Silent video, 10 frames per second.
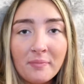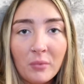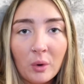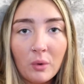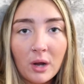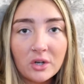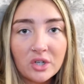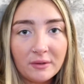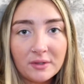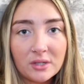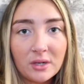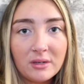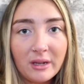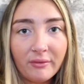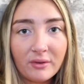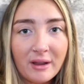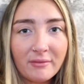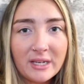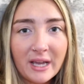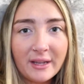my work shifts are so different
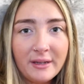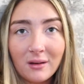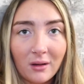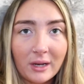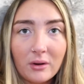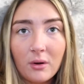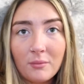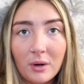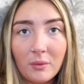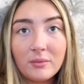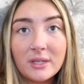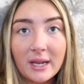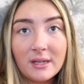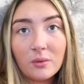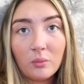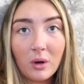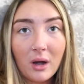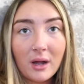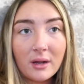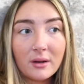every day. Like on my days at
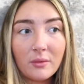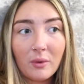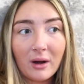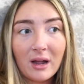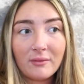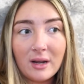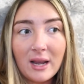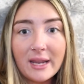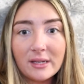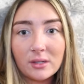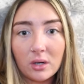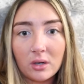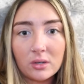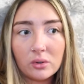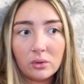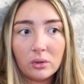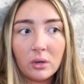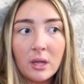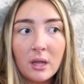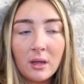work where I have late starts or
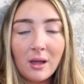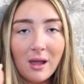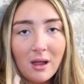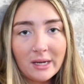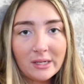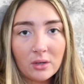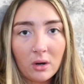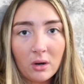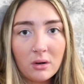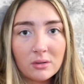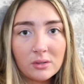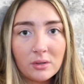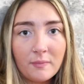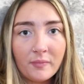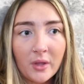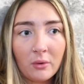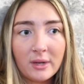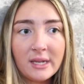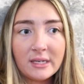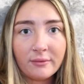early starts, I'll
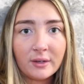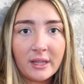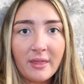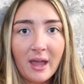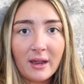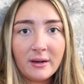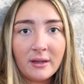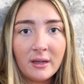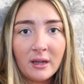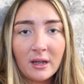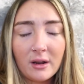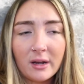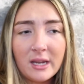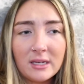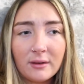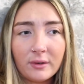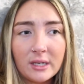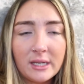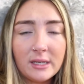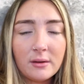eat differently then and I'll eat
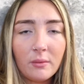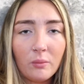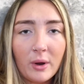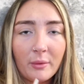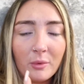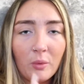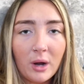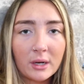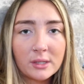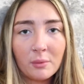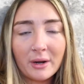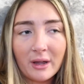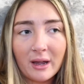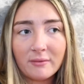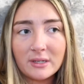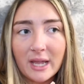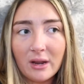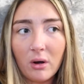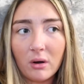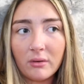differently when I'm at work to when I have a day
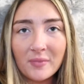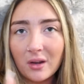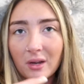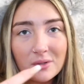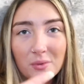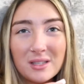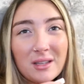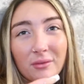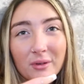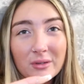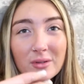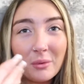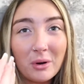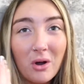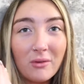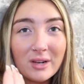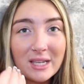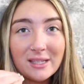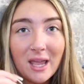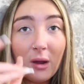off. Like it's always different, so I can't
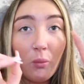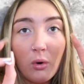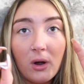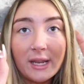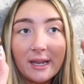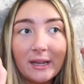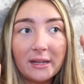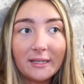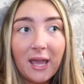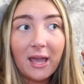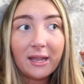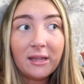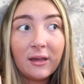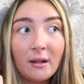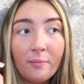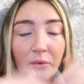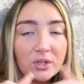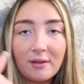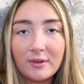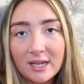really say what I eat in a day
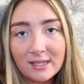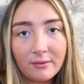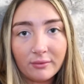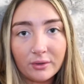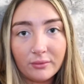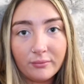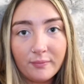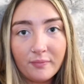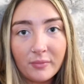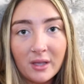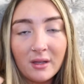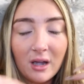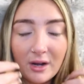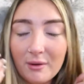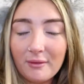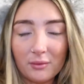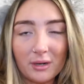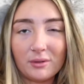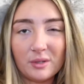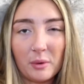because every day is different. I know everyone
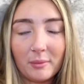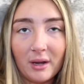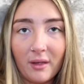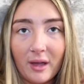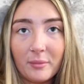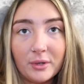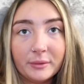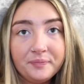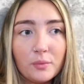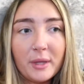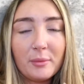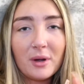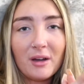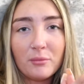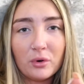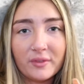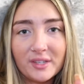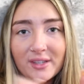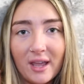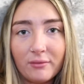else is probably like that, but some people have more of a
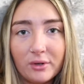set